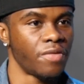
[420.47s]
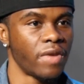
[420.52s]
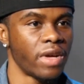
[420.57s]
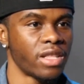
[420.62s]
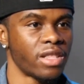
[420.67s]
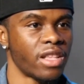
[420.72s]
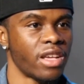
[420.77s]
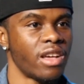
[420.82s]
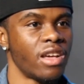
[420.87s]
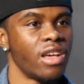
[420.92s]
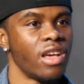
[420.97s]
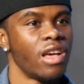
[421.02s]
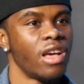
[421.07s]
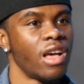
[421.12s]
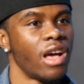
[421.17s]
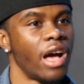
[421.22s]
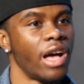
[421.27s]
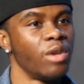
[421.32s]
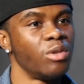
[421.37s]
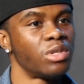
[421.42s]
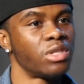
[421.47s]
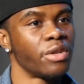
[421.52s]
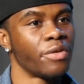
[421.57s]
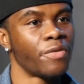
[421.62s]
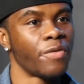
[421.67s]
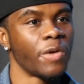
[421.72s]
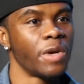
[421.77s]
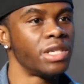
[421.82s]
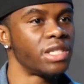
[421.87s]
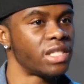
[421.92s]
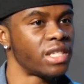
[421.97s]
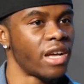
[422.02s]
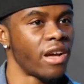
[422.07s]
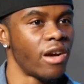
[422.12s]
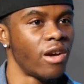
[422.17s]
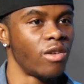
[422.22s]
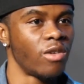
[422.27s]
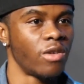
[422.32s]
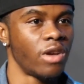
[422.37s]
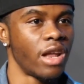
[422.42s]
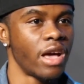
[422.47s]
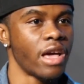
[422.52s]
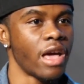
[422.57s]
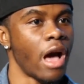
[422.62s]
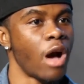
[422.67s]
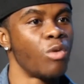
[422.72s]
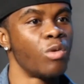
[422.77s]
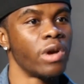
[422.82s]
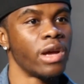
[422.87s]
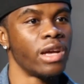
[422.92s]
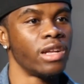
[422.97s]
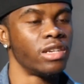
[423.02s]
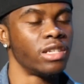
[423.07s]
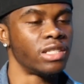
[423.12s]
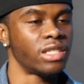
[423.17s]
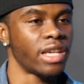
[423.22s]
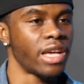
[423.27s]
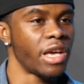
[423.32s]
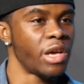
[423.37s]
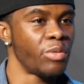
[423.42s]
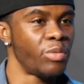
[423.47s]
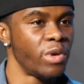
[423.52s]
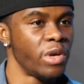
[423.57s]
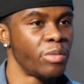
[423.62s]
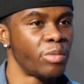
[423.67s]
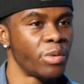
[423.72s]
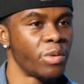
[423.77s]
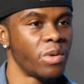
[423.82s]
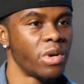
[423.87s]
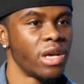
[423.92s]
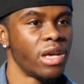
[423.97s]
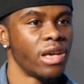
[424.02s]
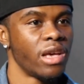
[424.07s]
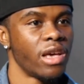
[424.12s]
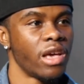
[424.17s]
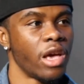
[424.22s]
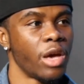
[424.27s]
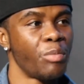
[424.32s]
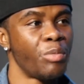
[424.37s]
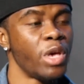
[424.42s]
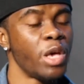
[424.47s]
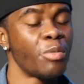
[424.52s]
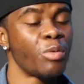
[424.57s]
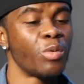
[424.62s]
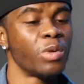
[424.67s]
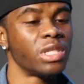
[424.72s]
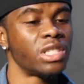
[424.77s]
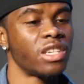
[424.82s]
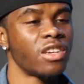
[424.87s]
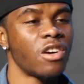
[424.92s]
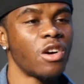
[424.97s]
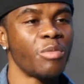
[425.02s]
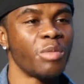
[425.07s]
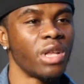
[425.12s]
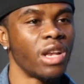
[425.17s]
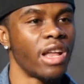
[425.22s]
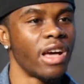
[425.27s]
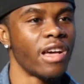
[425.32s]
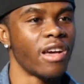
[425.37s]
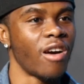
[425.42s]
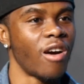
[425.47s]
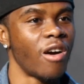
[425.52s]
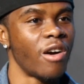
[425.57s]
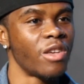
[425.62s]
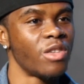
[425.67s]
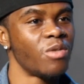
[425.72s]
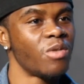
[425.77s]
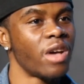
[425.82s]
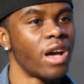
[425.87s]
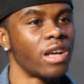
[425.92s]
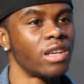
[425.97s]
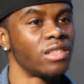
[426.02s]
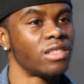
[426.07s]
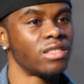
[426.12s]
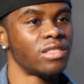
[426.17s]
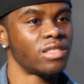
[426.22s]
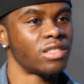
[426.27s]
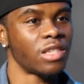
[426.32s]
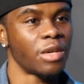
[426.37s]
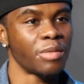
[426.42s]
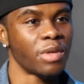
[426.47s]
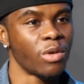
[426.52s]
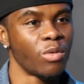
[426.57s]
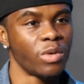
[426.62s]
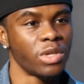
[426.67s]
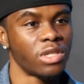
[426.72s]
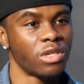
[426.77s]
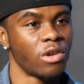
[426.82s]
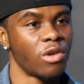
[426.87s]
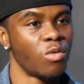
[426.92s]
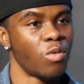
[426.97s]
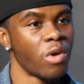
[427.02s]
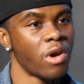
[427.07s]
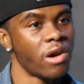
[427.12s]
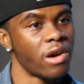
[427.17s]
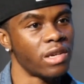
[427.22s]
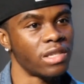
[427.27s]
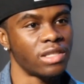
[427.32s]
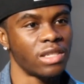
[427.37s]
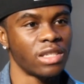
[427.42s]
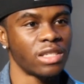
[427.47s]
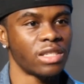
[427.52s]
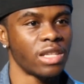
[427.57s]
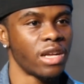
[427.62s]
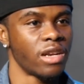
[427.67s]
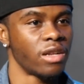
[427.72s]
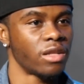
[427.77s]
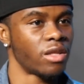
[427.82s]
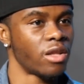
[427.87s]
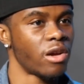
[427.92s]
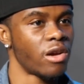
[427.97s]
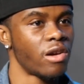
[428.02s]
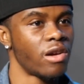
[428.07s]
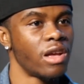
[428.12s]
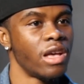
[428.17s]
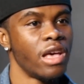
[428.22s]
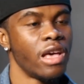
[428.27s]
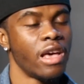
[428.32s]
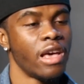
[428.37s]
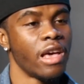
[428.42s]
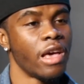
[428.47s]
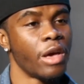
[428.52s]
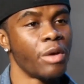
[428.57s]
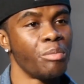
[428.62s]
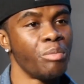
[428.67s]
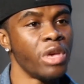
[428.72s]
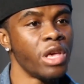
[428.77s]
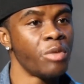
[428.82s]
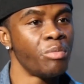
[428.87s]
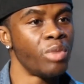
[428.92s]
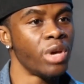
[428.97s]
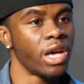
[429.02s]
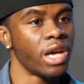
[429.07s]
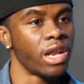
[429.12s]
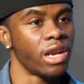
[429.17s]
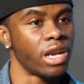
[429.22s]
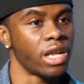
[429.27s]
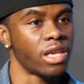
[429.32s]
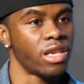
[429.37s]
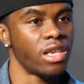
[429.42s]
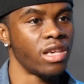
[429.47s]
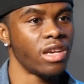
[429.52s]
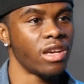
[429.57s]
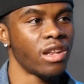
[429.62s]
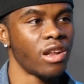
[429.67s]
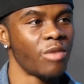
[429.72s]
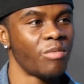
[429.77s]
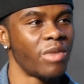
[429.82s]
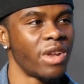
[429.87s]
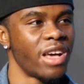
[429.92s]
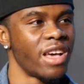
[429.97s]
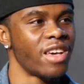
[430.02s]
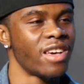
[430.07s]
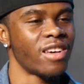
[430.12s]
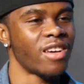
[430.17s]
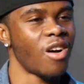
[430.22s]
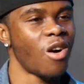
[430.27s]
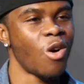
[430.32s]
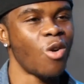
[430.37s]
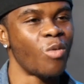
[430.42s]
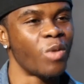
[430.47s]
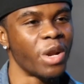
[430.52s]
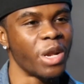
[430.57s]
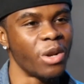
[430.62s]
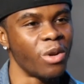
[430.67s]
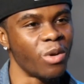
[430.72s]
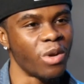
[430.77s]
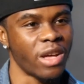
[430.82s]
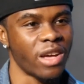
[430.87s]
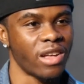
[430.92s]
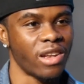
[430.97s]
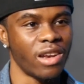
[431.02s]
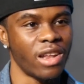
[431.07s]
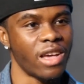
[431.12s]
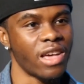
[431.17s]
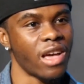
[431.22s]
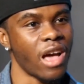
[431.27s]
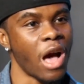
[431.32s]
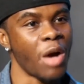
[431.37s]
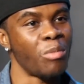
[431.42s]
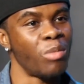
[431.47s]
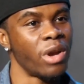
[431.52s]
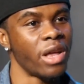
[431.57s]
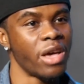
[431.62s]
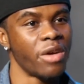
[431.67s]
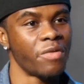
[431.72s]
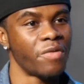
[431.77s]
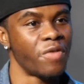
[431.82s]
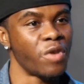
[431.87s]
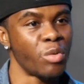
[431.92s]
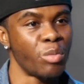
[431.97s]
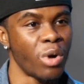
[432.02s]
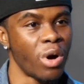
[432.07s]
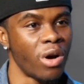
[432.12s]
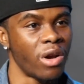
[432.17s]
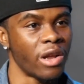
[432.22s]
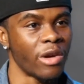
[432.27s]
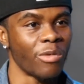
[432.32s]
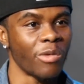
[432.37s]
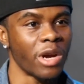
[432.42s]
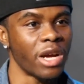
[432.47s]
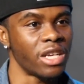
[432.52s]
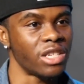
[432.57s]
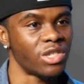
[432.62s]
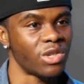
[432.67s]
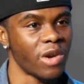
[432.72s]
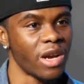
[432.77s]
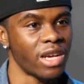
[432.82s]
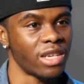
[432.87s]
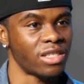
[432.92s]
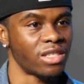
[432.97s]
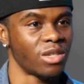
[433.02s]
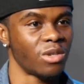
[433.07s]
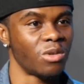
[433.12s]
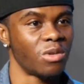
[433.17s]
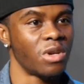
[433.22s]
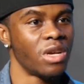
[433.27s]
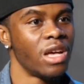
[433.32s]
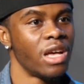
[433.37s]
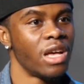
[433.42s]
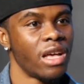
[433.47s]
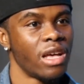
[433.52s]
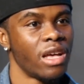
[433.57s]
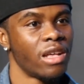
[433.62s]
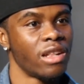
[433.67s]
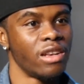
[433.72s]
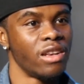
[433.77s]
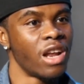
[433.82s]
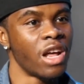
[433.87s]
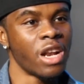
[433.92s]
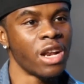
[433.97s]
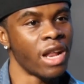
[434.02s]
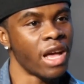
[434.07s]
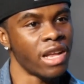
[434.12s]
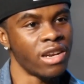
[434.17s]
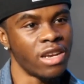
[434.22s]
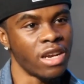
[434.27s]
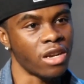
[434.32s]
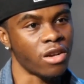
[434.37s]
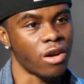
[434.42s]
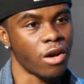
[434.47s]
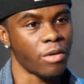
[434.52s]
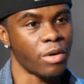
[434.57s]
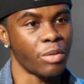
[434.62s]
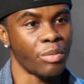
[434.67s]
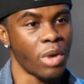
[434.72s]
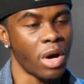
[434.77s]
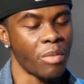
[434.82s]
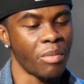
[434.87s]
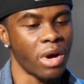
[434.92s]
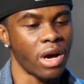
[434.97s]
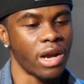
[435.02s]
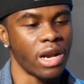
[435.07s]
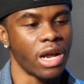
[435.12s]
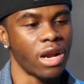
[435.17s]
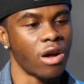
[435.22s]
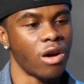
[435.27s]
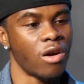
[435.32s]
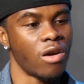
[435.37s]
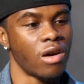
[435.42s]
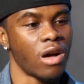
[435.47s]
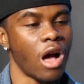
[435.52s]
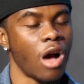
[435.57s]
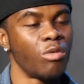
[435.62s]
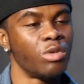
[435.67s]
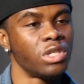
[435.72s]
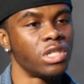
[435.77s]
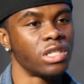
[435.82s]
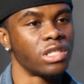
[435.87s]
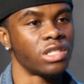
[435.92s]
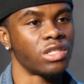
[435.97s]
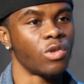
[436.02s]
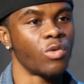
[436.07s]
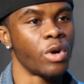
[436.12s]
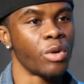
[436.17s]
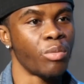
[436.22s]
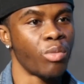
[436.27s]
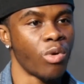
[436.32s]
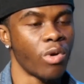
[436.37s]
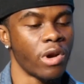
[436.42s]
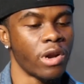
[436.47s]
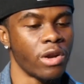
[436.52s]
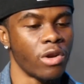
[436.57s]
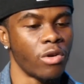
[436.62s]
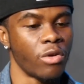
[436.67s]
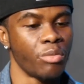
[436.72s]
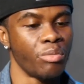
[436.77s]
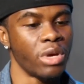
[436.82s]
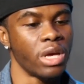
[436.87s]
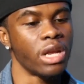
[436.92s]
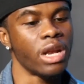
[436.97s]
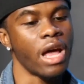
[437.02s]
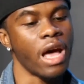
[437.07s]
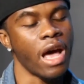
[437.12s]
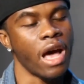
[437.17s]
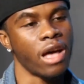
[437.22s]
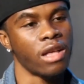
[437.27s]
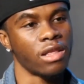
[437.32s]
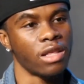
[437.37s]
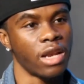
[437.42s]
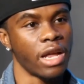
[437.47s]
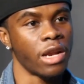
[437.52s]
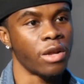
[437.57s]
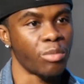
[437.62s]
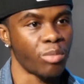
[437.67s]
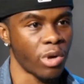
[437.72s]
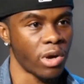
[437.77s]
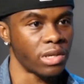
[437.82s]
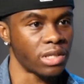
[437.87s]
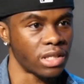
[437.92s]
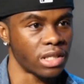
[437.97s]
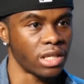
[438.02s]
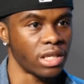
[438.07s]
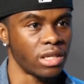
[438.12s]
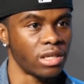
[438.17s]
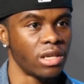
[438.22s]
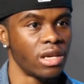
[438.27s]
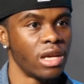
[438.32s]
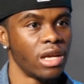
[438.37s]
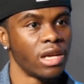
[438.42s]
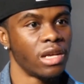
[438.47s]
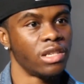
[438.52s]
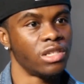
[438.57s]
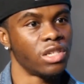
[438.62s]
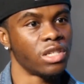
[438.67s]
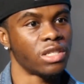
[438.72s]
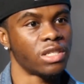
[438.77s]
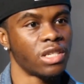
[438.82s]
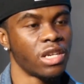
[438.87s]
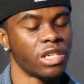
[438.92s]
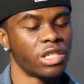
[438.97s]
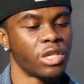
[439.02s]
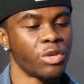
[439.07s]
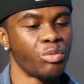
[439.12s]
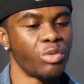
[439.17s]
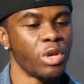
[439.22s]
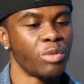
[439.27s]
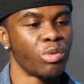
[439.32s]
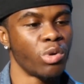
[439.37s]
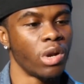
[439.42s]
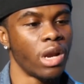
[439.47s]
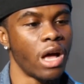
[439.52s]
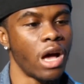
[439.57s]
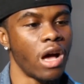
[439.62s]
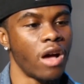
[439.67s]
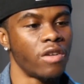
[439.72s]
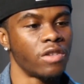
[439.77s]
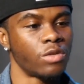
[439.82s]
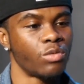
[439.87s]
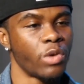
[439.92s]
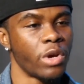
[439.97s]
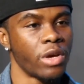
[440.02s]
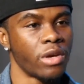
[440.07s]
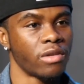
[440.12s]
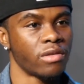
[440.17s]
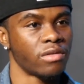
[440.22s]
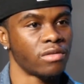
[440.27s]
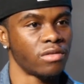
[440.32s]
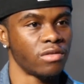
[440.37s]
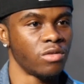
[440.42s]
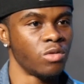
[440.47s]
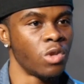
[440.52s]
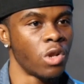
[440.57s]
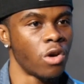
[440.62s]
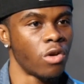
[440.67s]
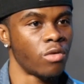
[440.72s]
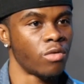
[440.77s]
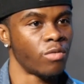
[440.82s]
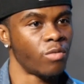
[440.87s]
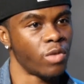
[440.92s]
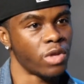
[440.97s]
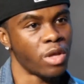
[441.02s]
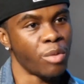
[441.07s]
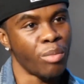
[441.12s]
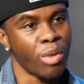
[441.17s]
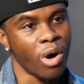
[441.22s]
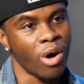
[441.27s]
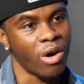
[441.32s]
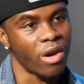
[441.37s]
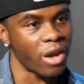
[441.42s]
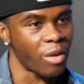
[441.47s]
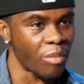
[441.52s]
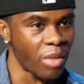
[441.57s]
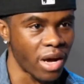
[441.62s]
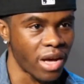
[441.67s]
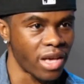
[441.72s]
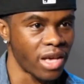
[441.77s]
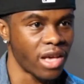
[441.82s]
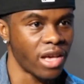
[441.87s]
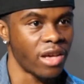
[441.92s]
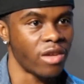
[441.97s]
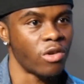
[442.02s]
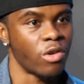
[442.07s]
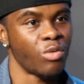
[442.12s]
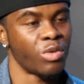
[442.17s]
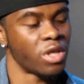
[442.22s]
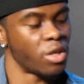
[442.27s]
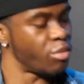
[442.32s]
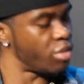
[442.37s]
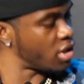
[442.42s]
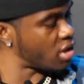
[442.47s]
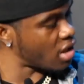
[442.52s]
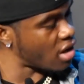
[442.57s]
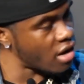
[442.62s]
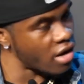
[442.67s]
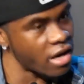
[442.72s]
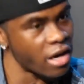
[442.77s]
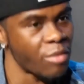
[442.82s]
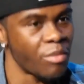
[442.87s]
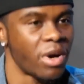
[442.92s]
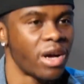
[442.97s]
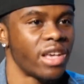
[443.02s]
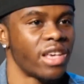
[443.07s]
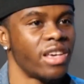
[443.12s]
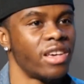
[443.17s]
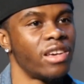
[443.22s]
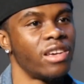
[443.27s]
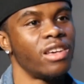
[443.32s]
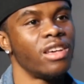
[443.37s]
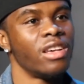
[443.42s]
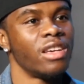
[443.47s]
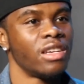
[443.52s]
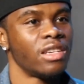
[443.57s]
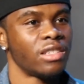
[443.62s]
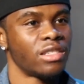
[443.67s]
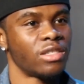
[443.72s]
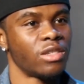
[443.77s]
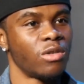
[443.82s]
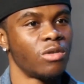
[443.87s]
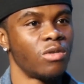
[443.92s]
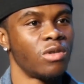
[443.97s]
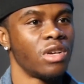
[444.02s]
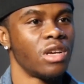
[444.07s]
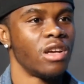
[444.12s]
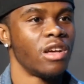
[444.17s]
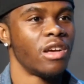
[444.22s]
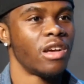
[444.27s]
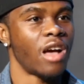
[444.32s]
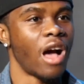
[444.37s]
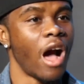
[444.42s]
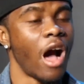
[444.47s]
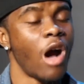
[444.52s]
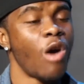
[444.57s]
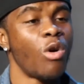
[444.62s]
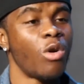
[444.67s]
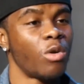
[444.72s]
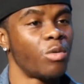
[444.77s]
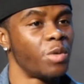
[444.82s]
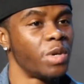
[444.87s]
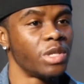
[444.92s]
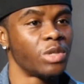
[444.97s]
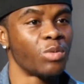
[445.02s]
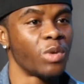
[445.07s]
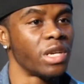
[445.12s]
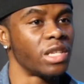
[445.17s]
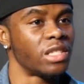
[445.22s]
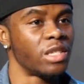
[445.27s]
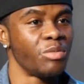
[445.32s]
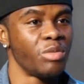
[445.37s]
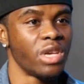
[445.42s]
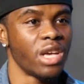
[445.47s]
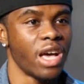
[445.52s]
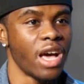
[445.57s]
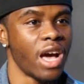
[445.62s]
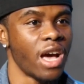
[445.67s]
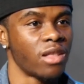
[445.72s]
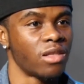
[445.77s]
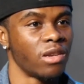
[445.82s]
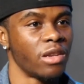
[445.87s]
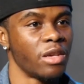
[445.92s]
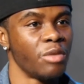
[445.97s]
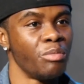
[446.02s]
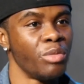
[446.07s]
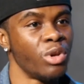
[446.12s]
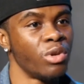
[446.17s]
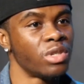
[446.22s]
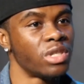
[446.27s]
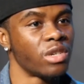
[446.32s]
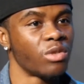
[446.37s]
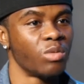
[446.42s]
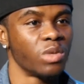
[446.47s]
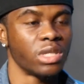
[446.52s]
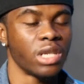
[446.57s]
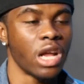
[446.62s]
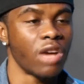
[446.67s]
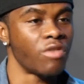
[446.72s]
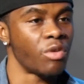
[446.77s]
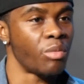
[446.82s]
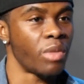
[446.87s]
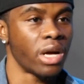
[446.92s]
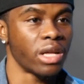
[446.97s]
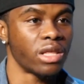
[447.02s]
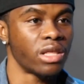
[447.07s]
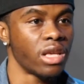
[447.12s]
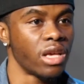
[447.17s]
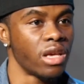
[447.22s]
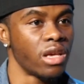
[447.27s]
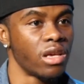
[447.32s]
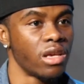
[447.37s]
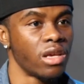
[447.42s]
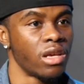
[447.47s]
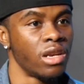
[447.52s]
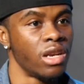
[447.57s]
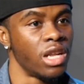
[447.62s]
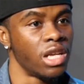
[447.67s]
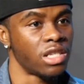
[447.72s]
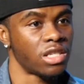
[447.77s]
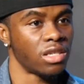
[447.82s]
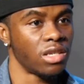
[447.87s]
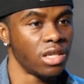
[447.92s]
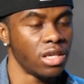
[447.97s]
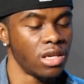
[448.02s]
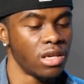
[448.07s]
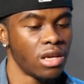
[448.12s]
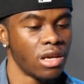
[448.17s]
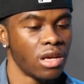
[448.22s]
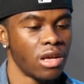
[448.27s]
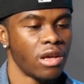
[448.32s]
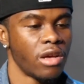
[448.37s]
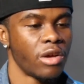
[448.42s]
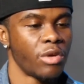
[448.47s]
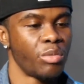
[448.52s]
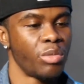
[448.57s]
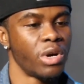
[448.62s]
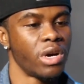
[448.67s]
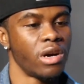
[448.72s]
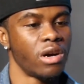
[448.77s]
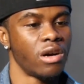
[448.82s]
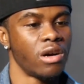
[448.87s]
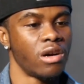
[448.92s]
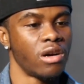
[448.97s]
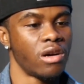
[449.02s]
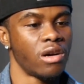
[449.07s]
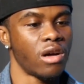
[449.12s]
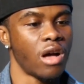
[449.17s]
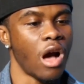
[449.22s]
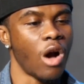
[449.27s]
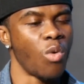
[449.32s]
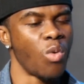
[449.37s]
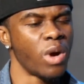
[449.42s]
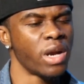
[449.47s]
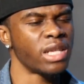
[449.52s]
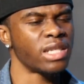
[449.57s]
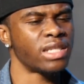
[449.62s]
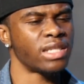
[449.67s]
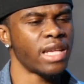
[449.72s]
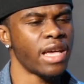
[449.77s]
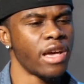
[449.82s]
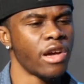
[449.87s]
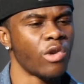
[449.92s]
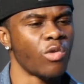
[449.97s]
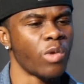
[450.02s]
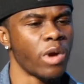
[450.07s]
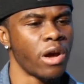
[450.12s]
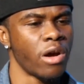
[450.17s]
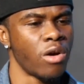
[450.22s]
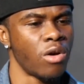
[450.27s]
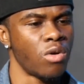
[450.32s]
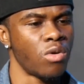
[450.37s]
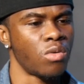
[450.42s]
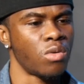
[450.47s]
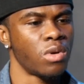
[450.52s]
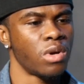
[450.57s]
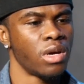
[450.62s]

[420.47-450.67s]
like that, I used to freestyle, or like I would entertain people, and people would tell me like, oh, you got something with your words, this, that, and the third. And me being a kid, I'm like, I don't want to do that. Like, I played football and ran track, so none of that didn't come to my mind at all. I was just so important on being an athletic person and just touching people's lives with, with the ball in my hand or with the baton in my hand. So I always wanted to be an athlete. Music was never my thing initially, but I want to say around